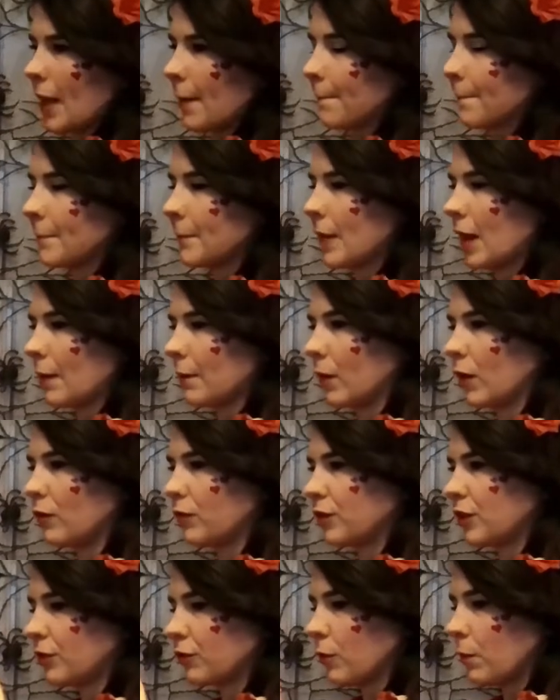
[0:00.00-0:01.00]
mam- of uh,
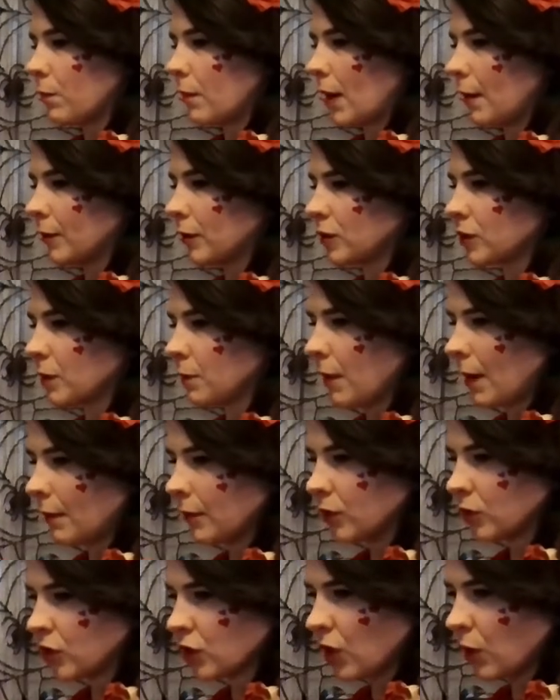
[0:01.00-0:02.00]
different mammals. So
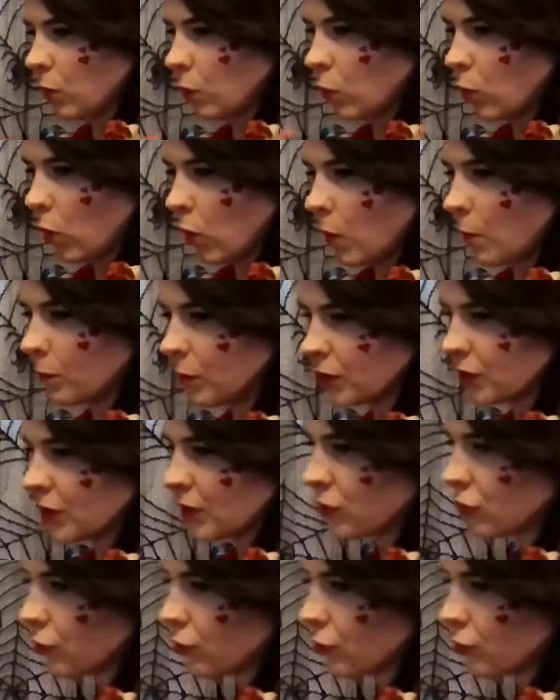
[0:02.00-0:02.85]
mammals are warm-blooded